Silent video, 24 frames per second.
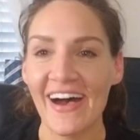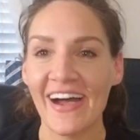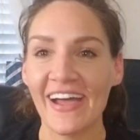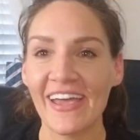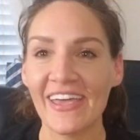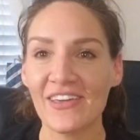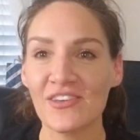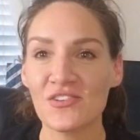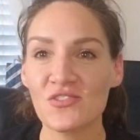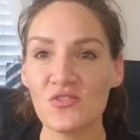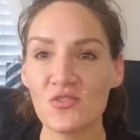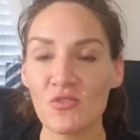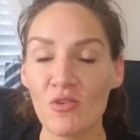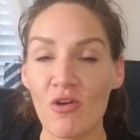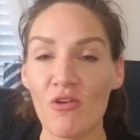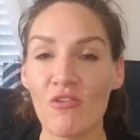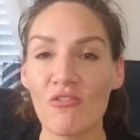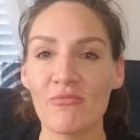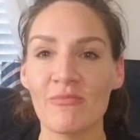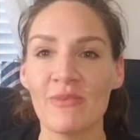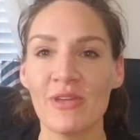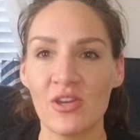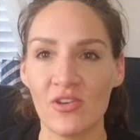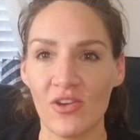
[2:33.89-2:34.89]
It
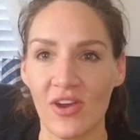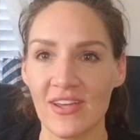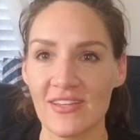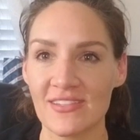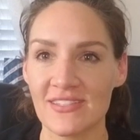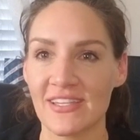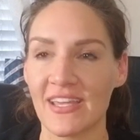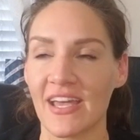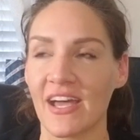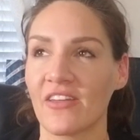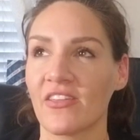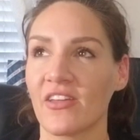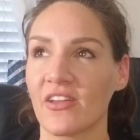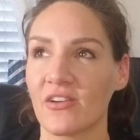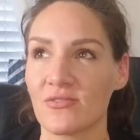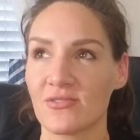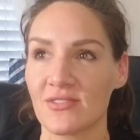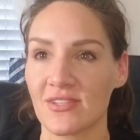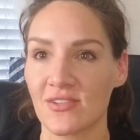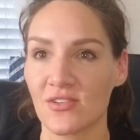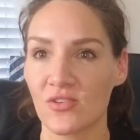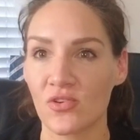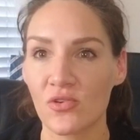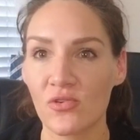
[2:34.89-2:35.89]
drove me crazy. I thought it was
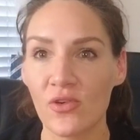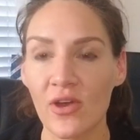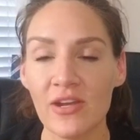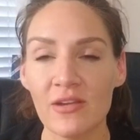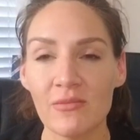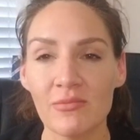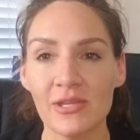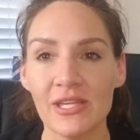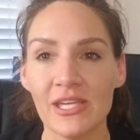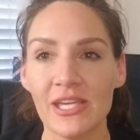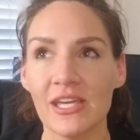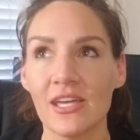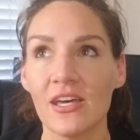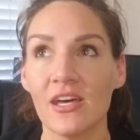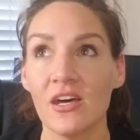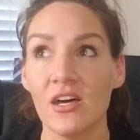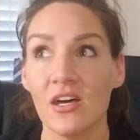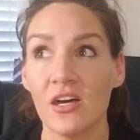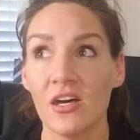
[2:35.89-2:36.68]
incredibly